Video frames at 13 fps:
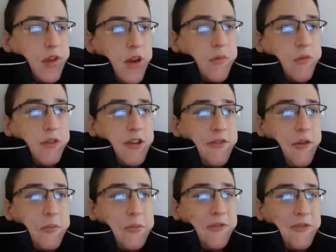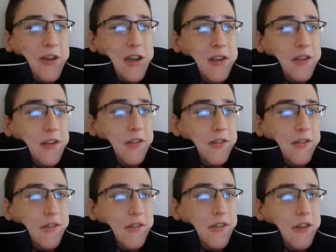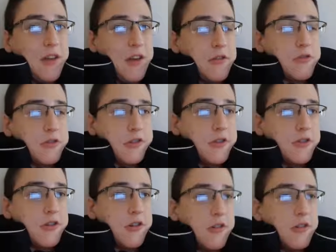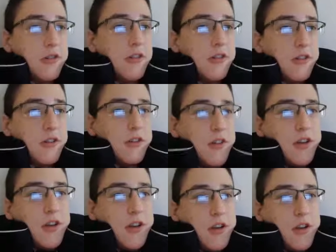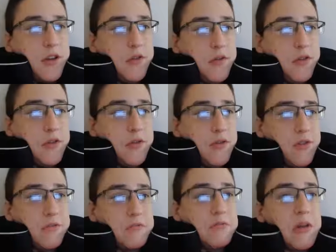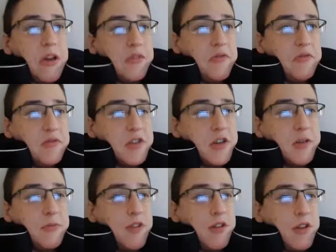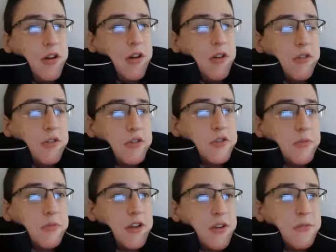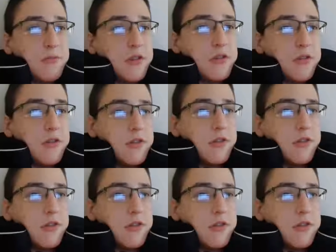won't give up the fight, neither should you, even though it might seem really hard at sometimes.